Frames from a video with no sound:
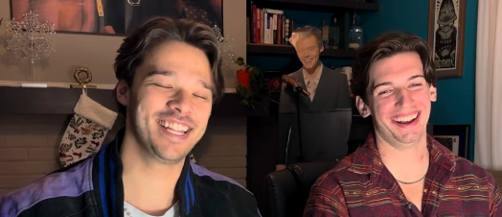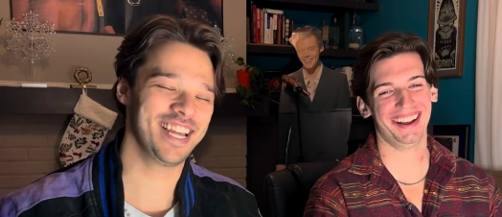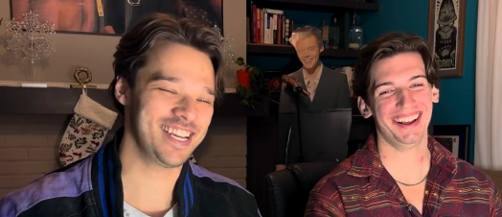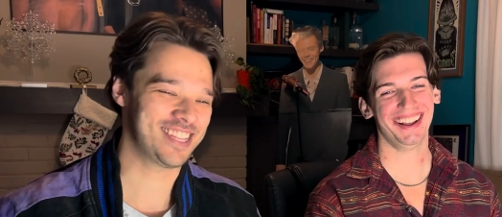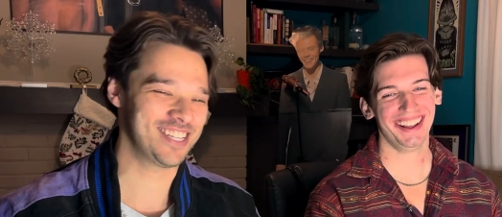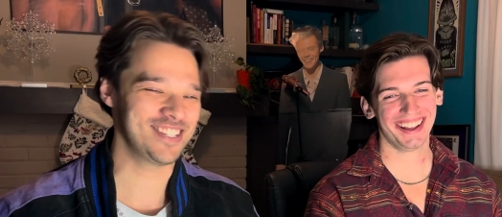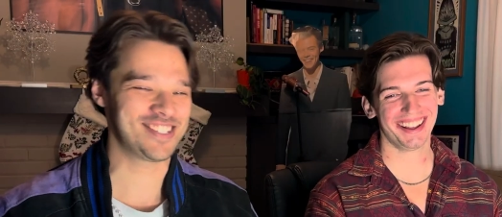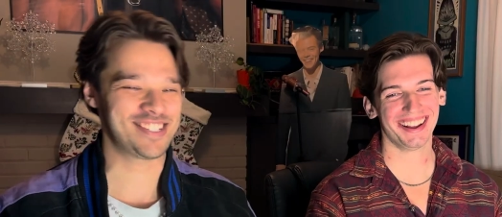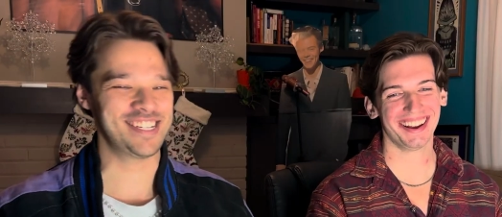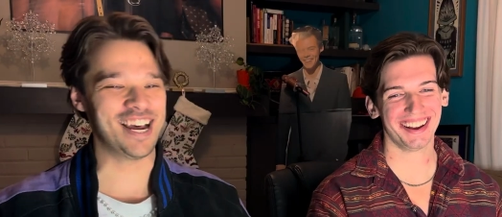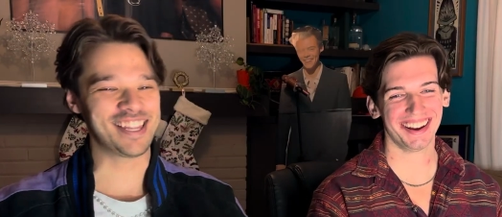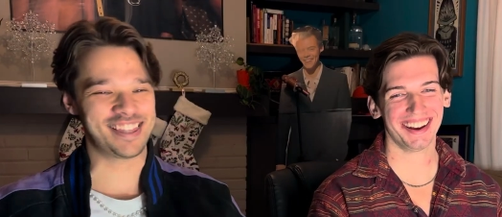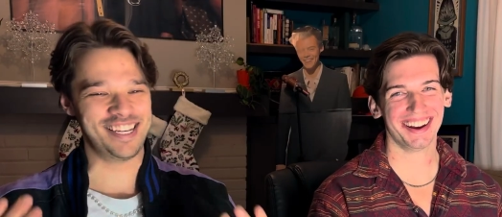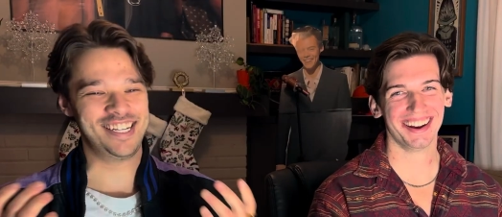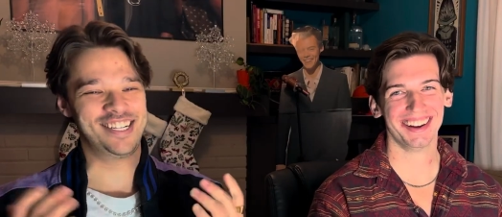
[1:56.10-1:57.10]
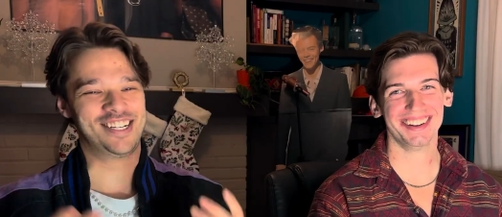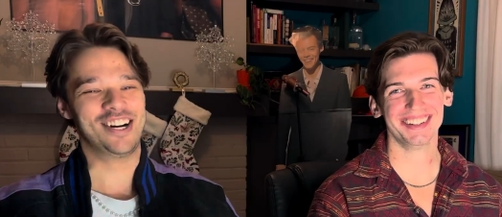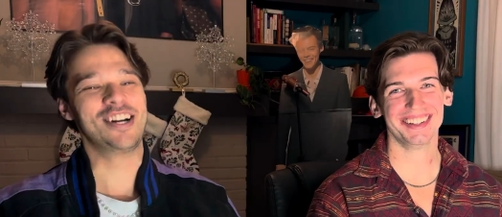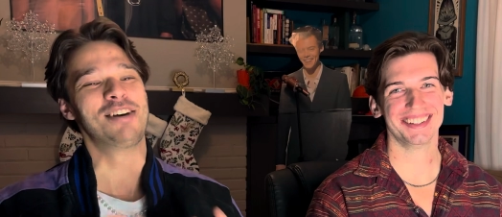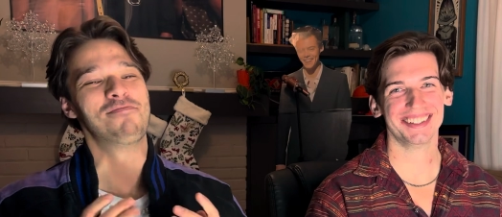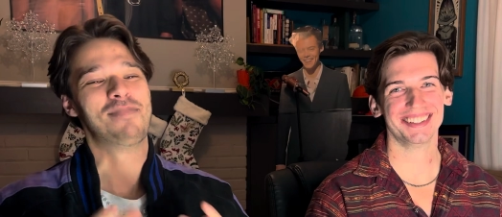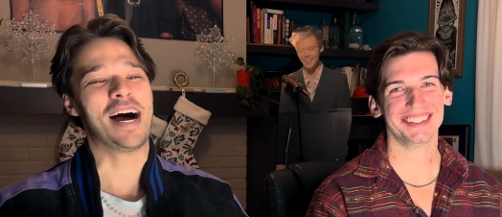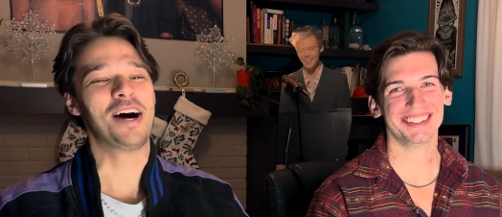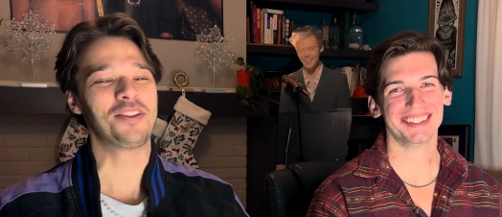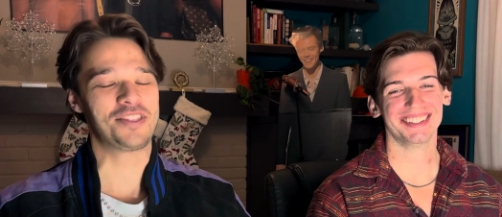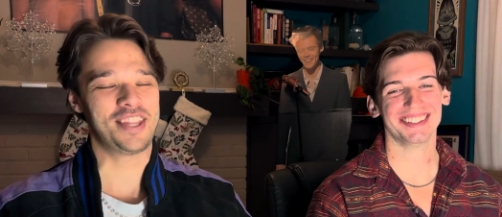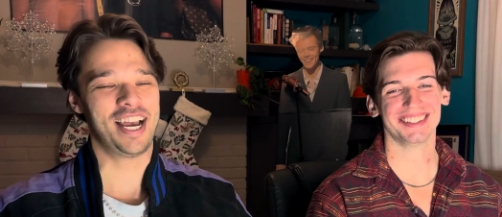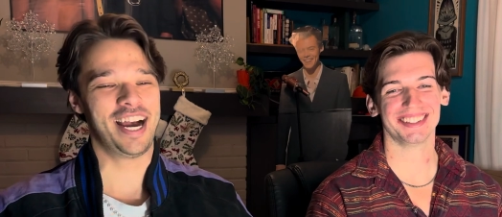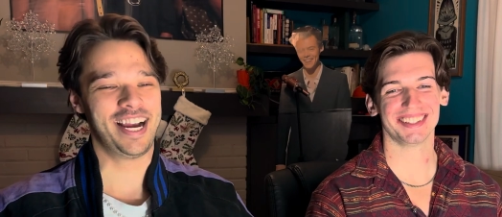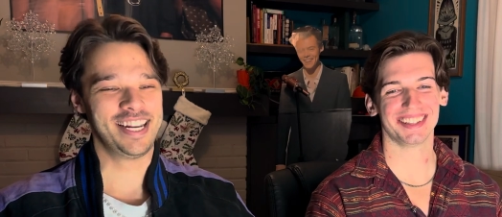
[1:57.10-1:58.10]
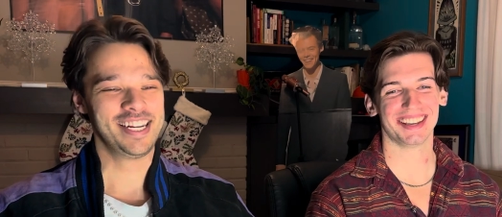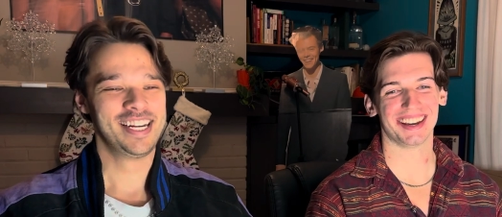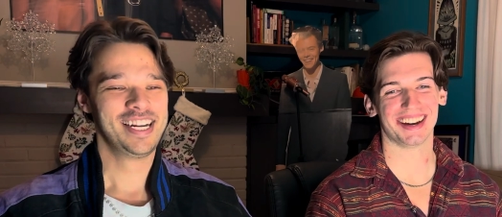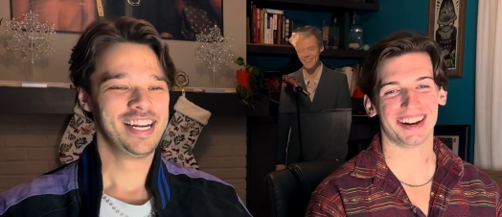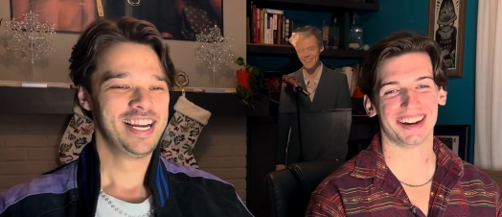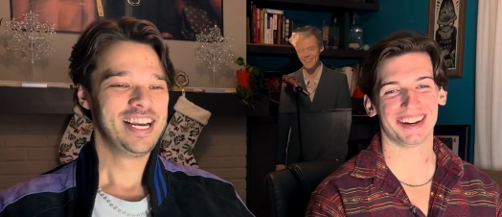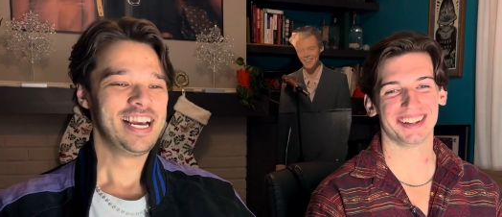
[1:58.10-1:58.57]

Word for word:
Speaker 1: like there's nothing good about that. Yeah.